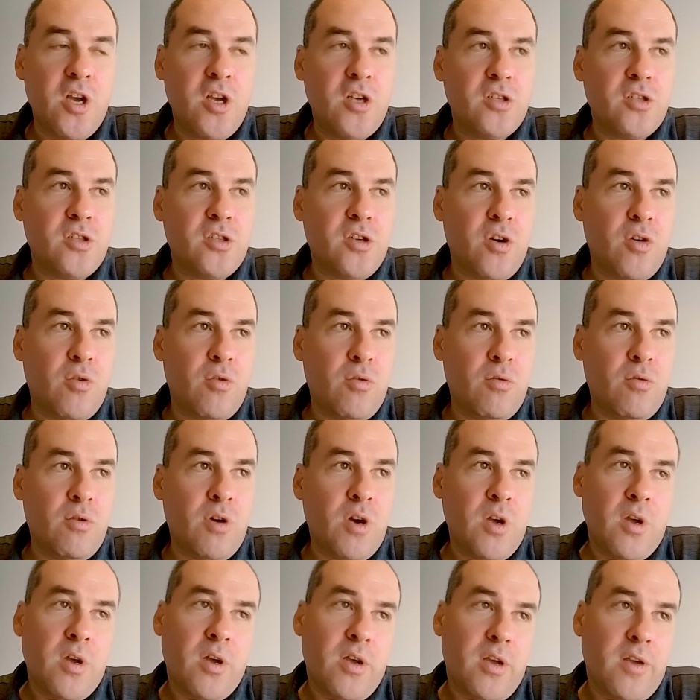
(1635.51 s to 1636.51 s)

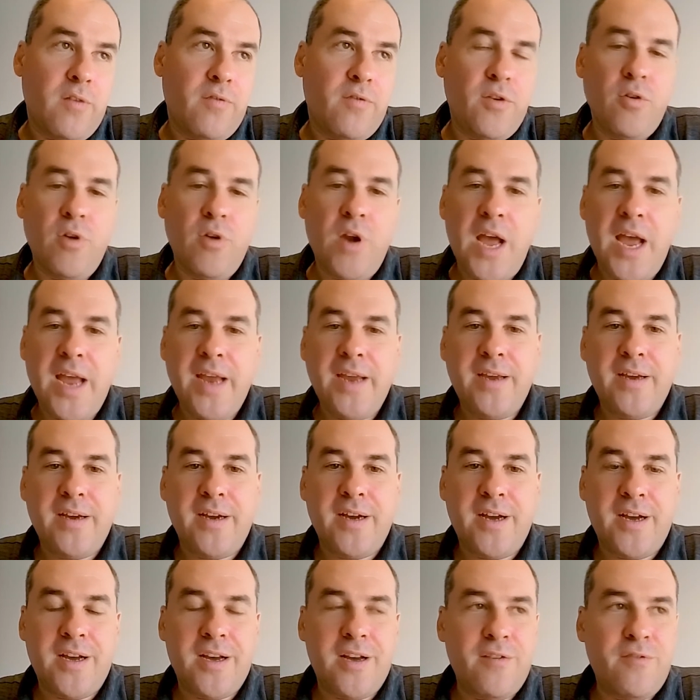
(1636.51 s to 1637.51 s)
So if you like,
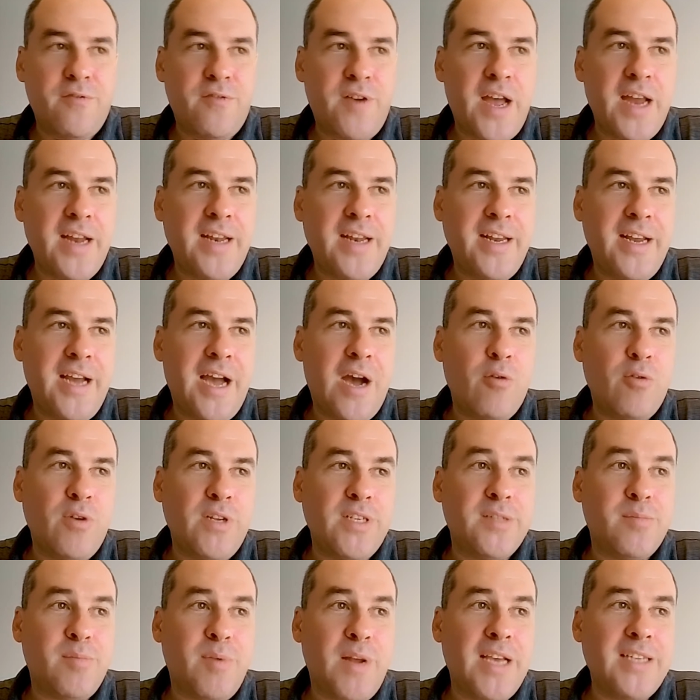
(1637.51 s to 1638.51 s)
finding out
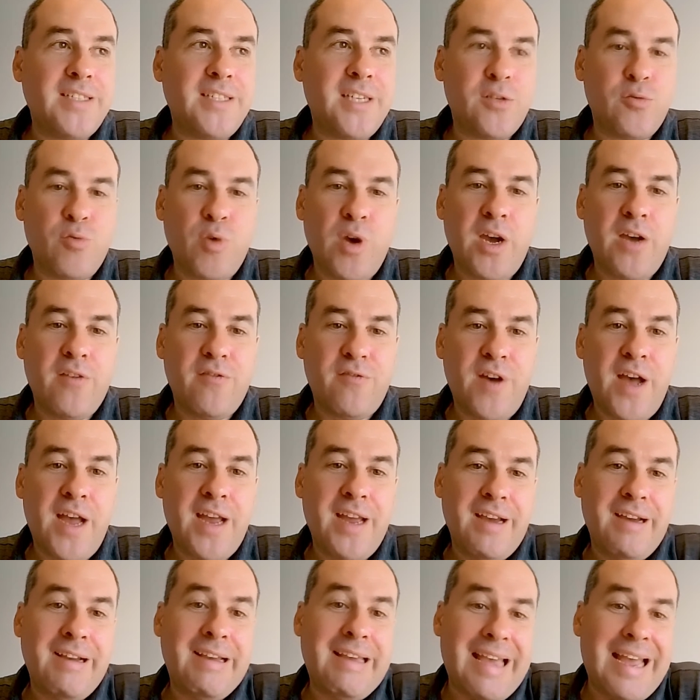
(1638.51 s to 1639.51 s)
these places where a
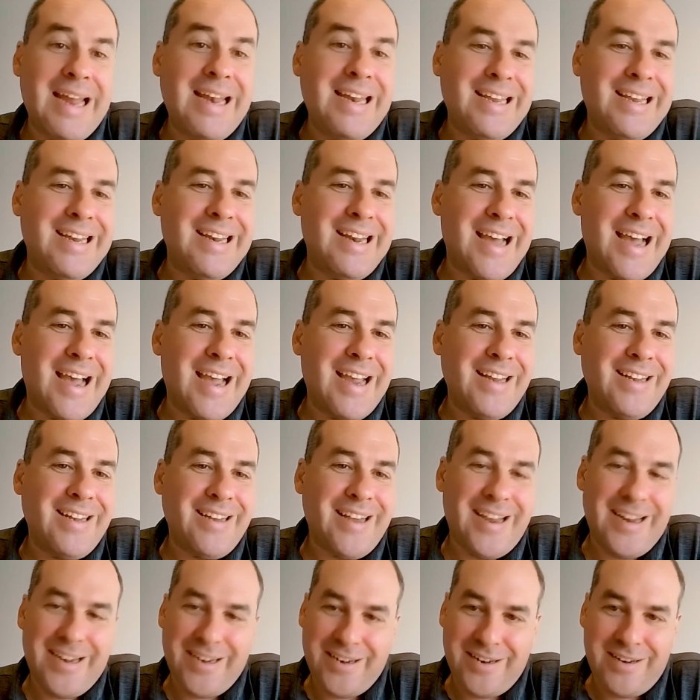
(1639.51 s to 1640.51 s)
fire can ignite
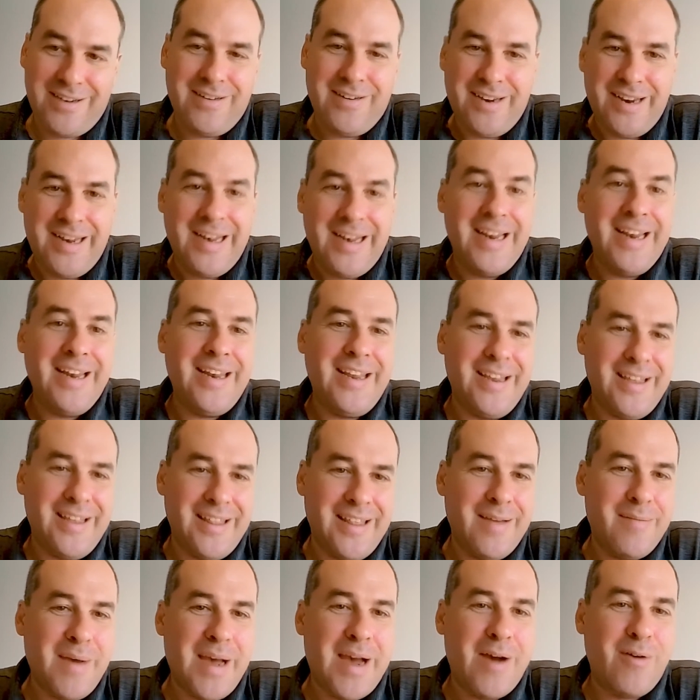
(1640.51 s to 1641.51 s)
and cleaning
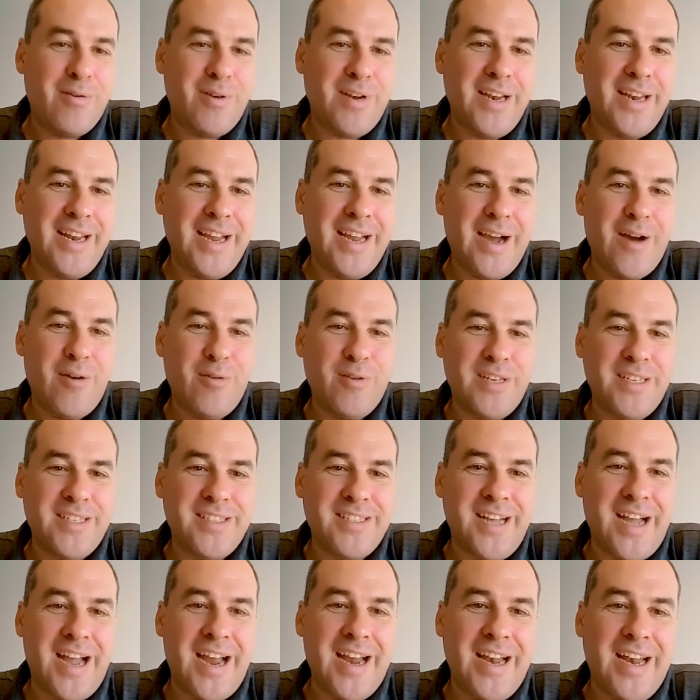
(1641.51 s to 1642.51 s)
them out, cleaning out these
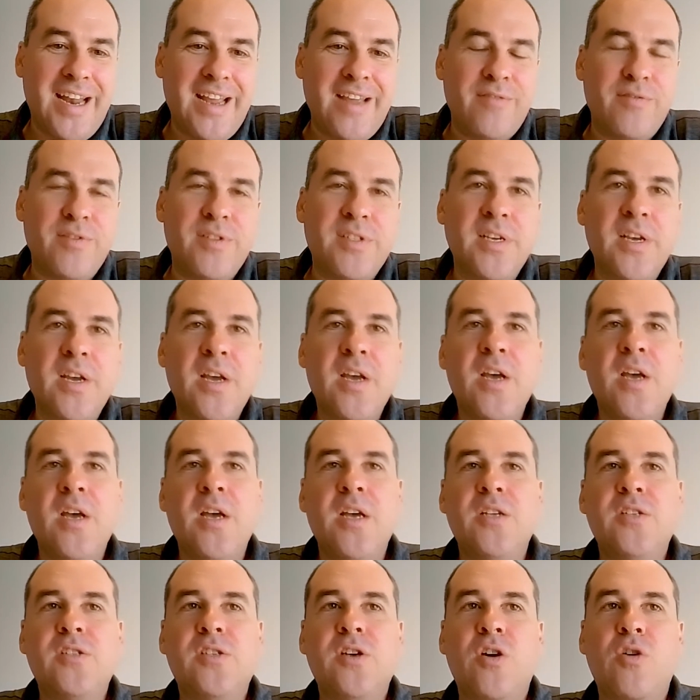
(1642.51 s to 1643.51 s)
dry leaves.
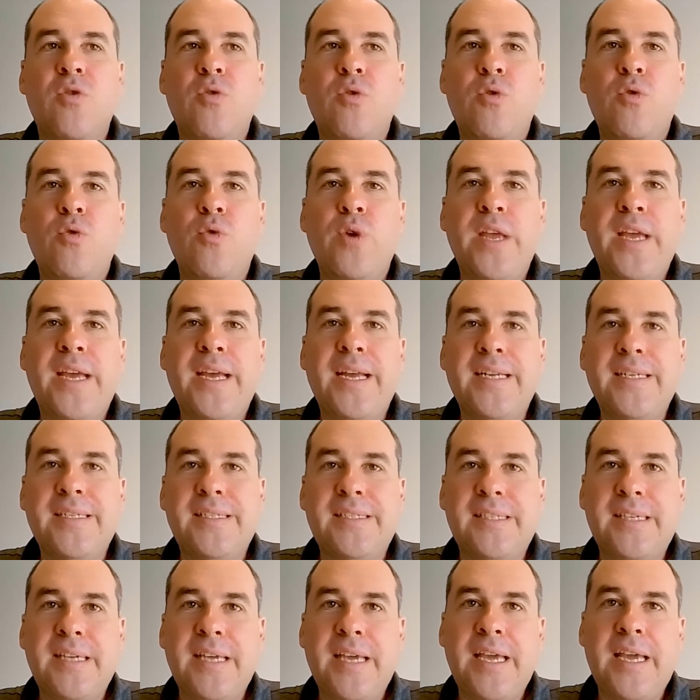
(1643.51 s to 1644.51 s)
So we can
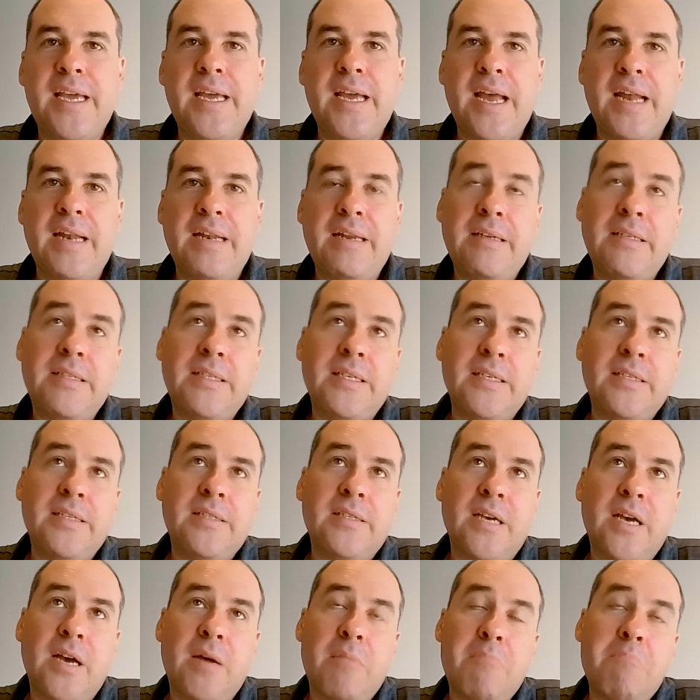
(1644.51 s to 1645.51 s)
see, and this is
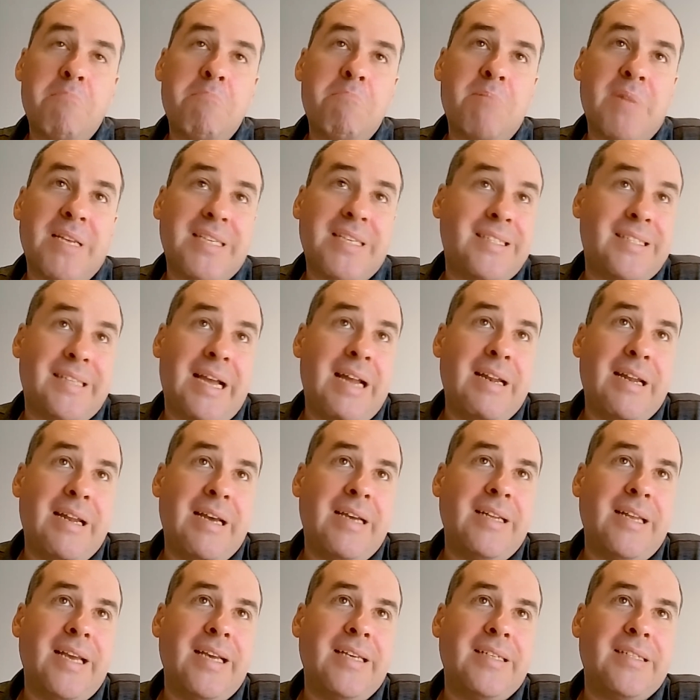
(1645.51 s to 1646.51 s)
the
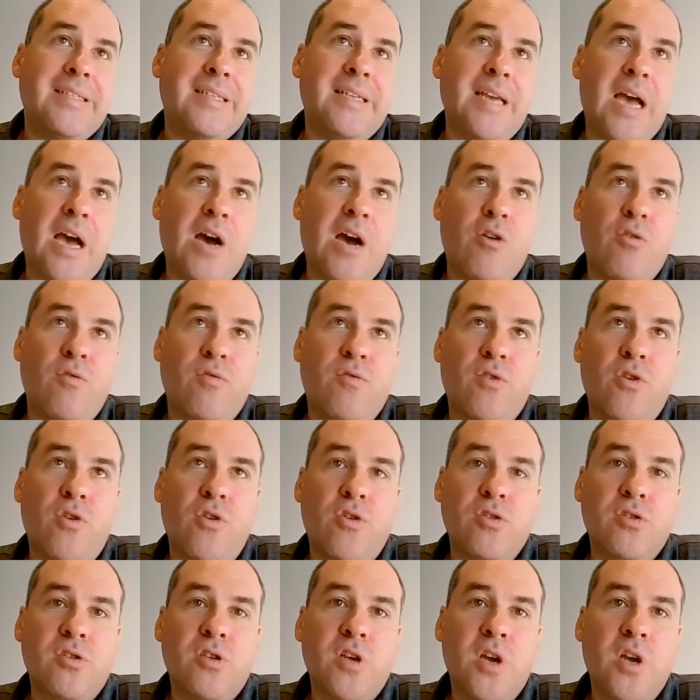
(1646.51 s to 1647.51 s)
standard XDR, of course.